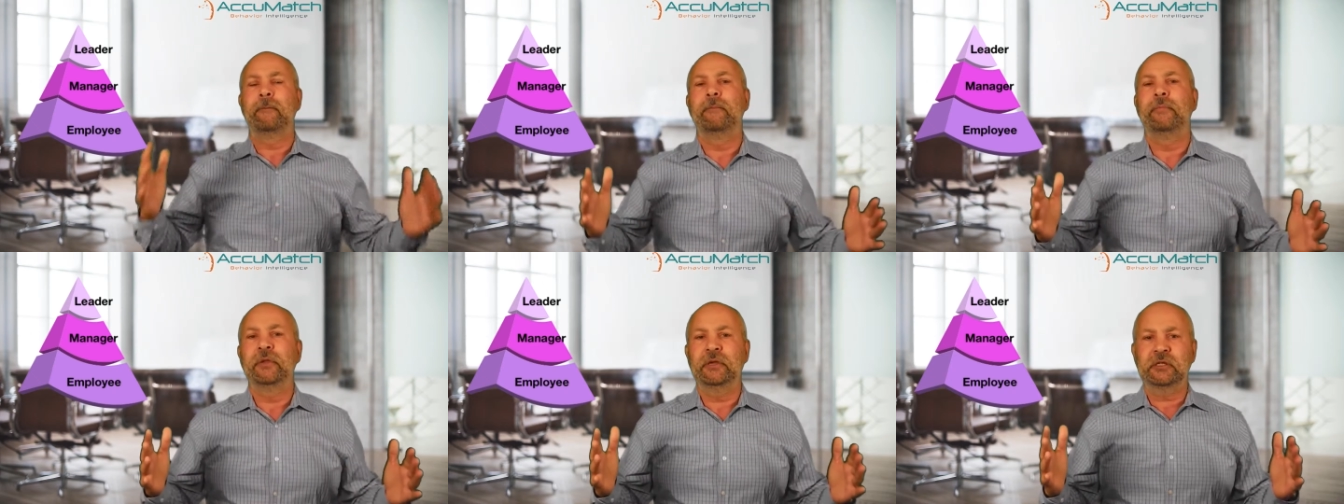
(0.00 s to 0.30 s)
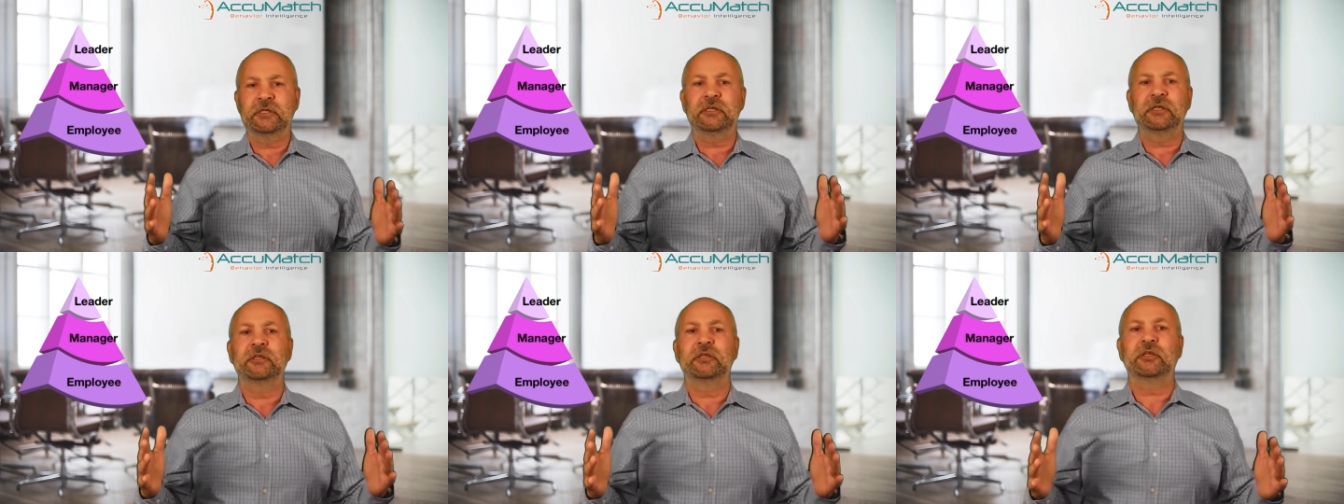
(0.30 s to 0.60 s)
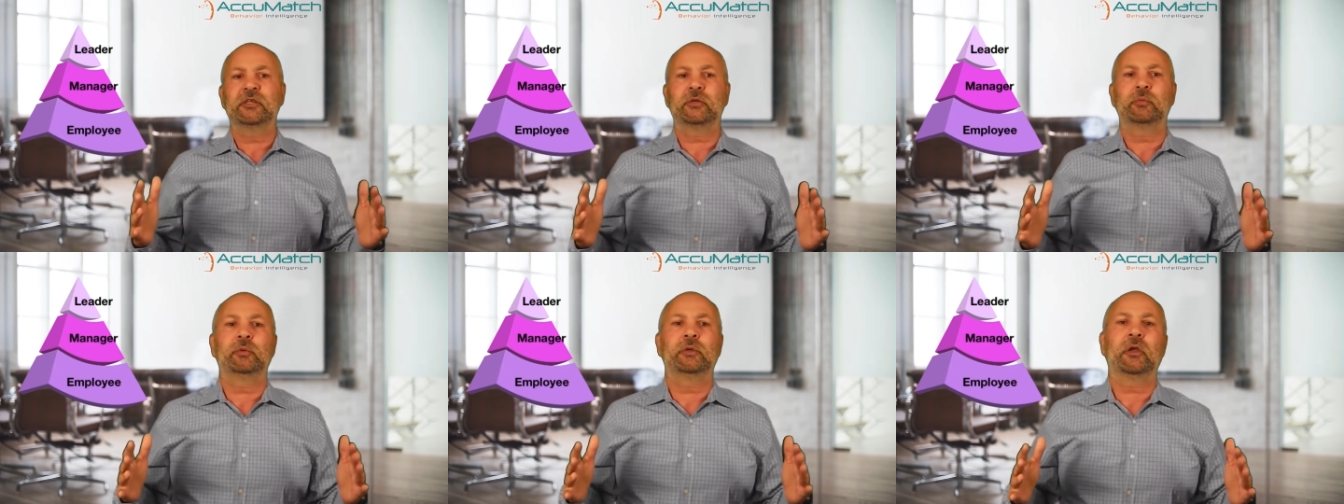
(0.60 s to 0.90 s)

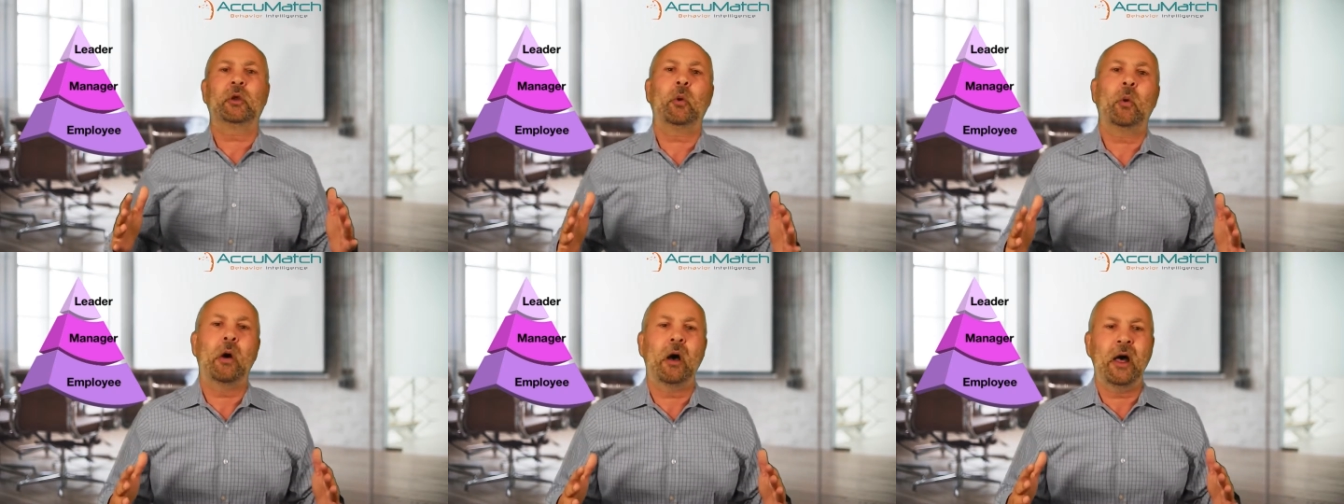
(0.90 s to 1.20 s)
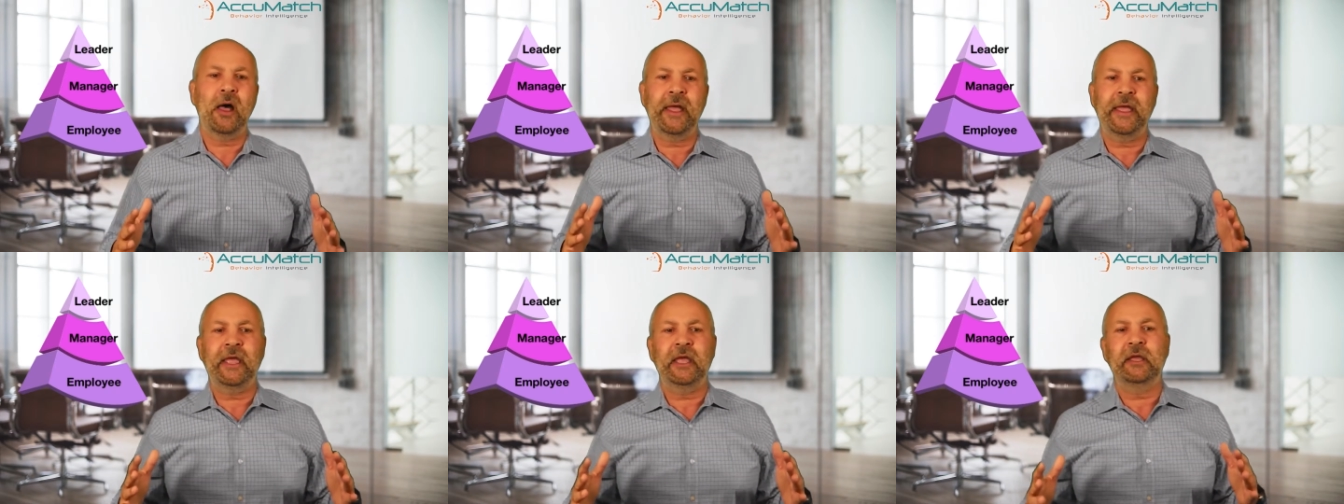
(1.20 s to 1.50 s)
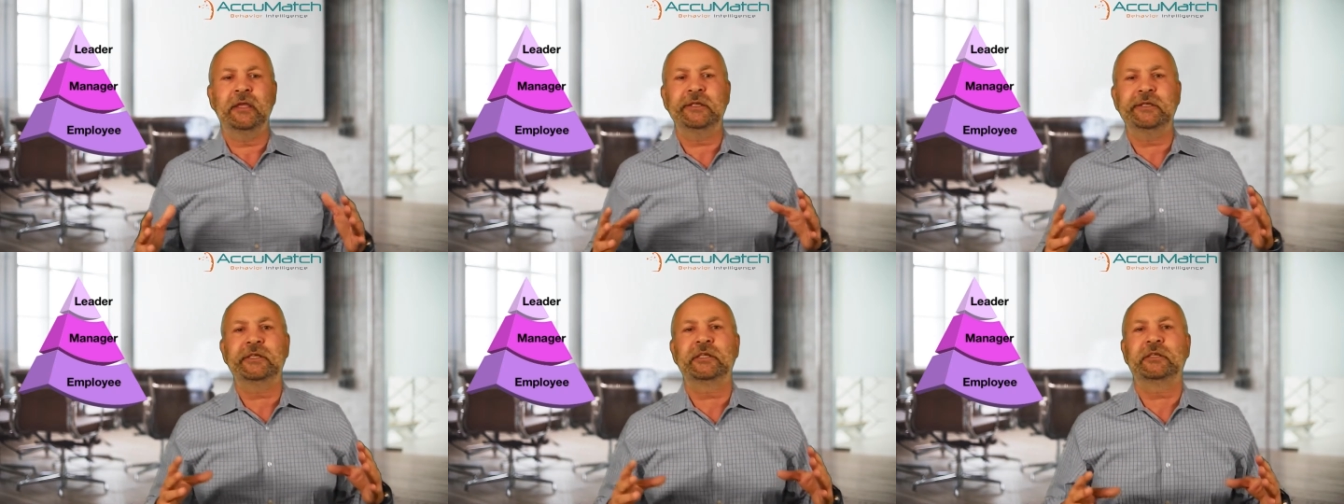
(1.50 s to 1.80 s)
business
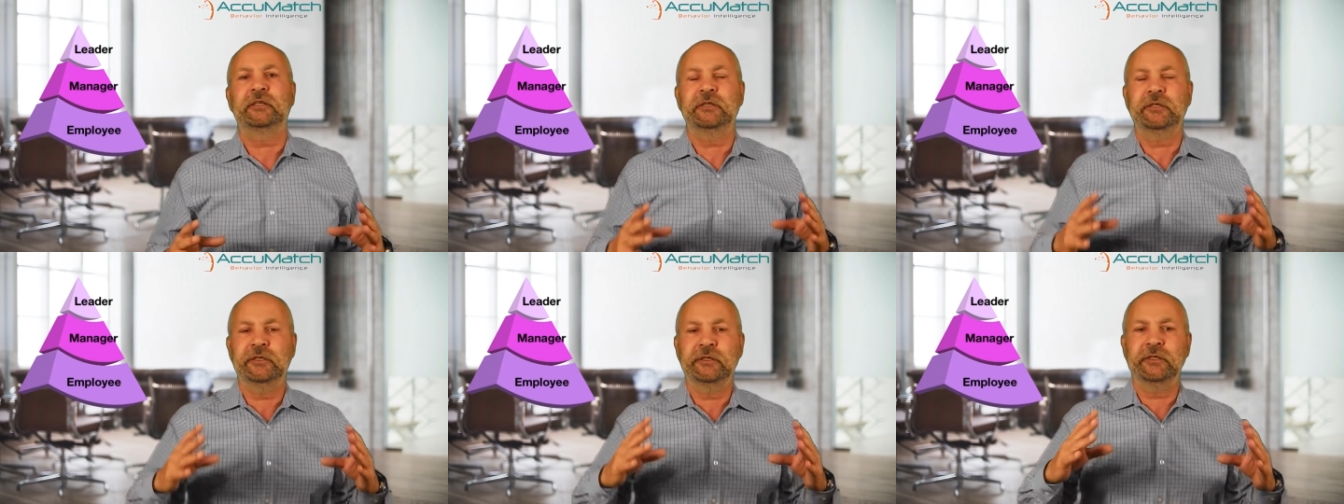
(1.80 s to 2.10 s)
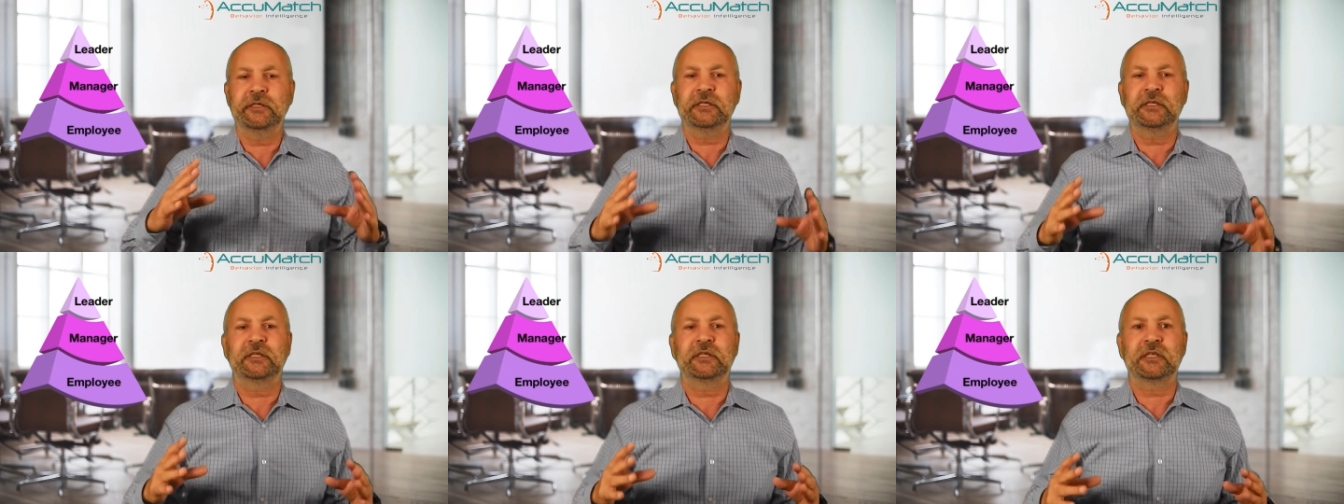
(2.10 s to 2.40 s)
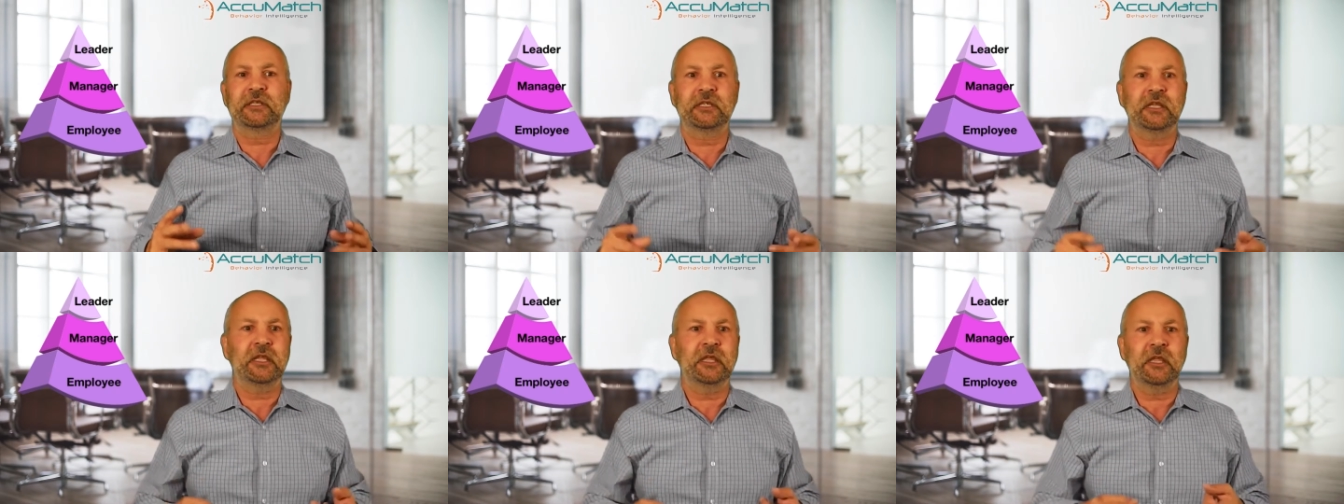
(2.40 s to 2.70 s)
requires to
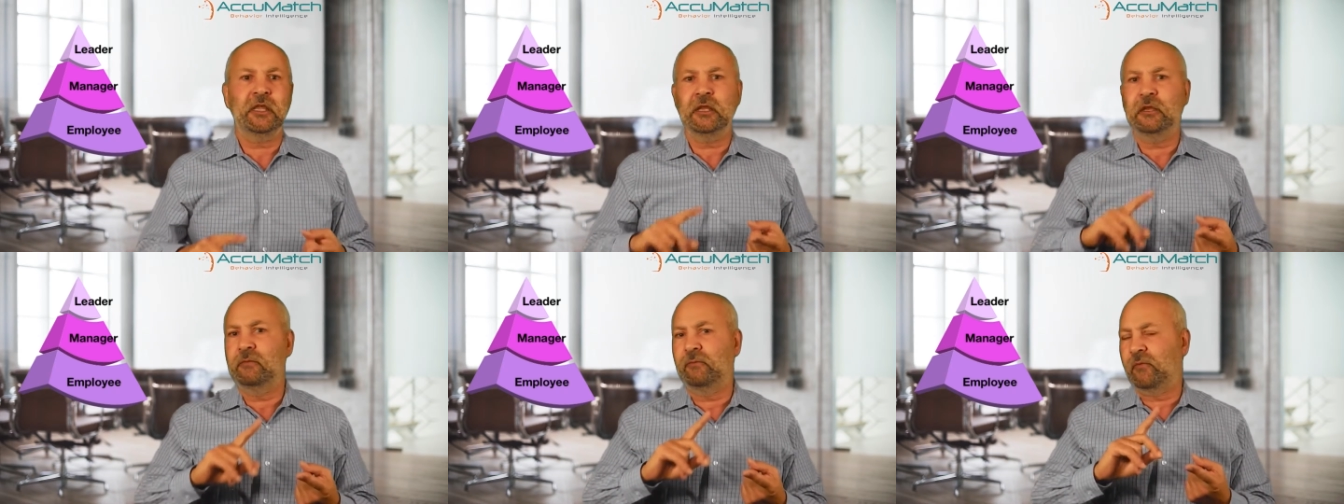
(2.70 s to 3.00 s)
succeed: